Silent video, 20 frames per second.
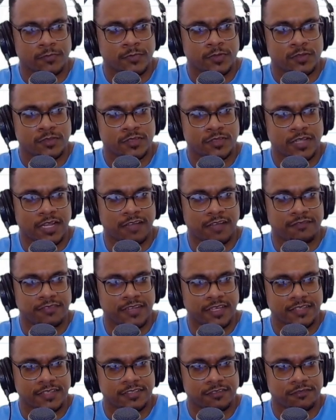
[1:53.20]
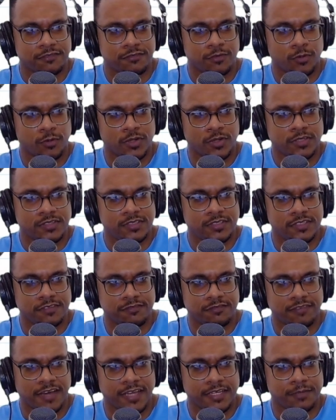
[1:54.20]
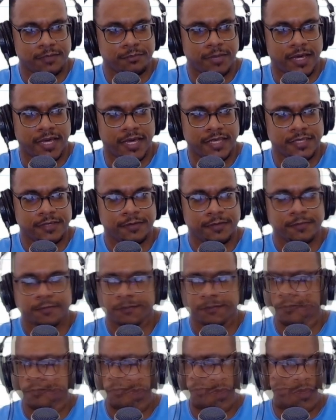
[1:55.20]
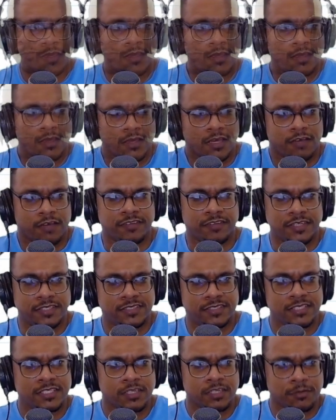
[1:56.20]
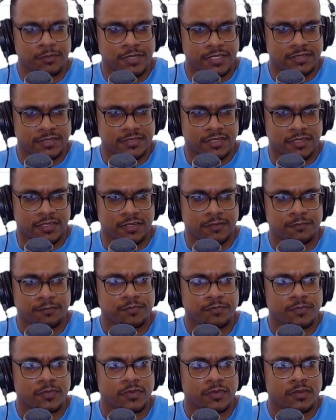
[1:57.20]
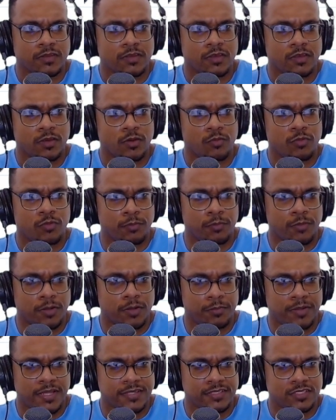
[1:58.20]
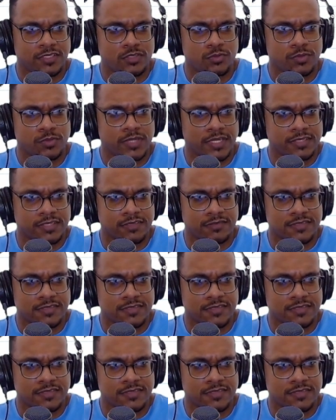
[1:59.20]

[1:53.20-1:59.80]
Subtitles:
So I'll have -4 divided by, and for the denominator, we'll multiply these two negative